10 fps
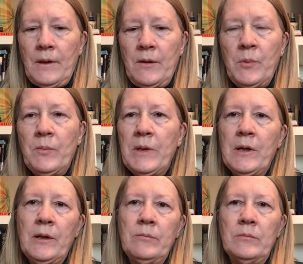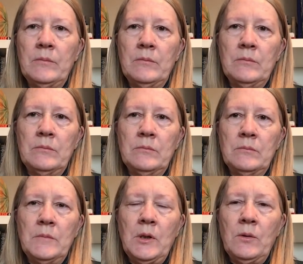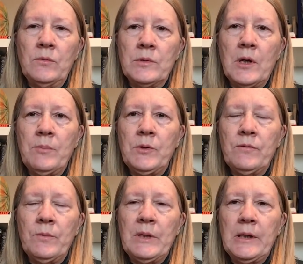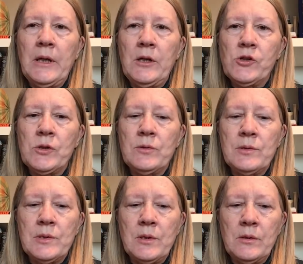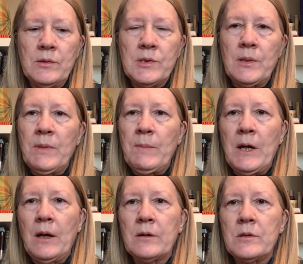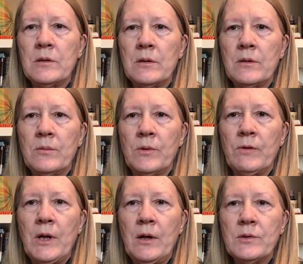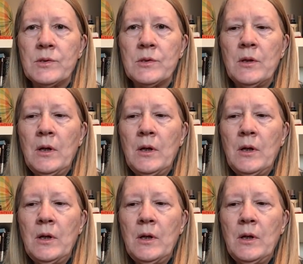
it put me on, you know, a couple different medications and sent me back to the river house.